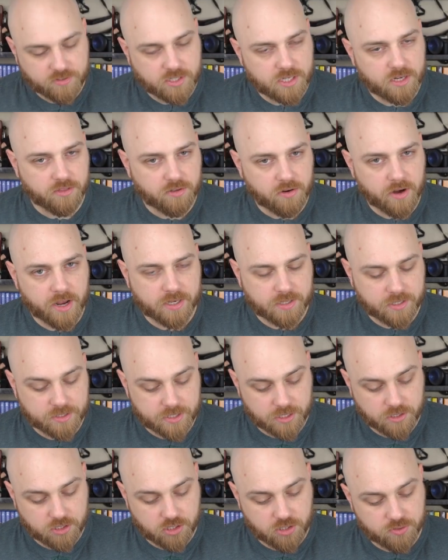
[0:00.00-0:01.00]
seen other
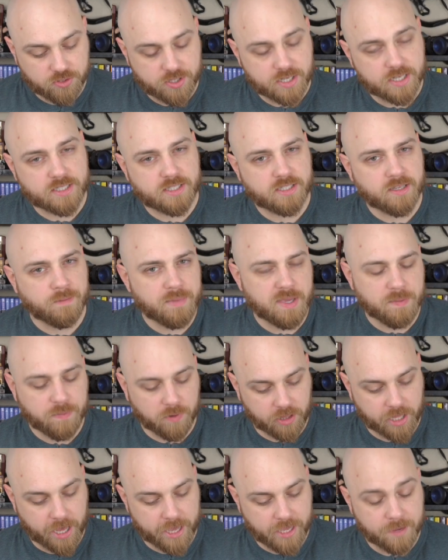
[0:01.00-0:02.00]
headsets use this. Some
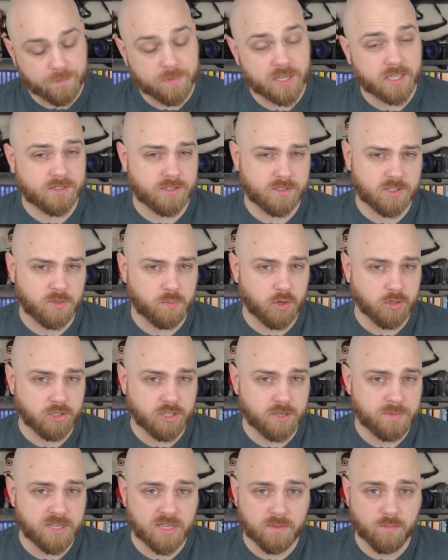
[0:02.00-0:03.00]
people like it because it's supposed
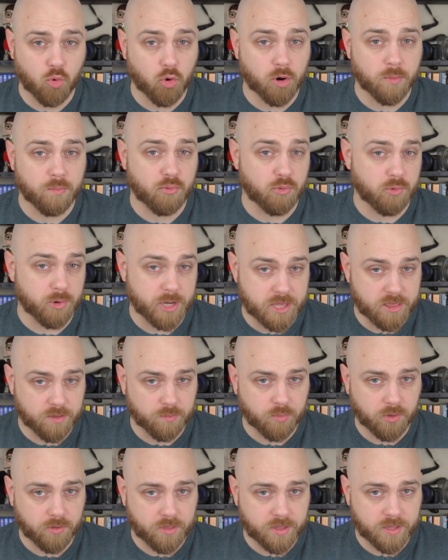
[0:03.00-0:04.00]
to be more
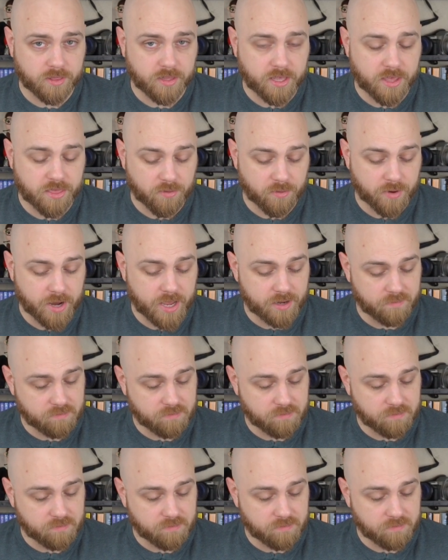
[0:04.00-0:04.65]
breathable than leatherette,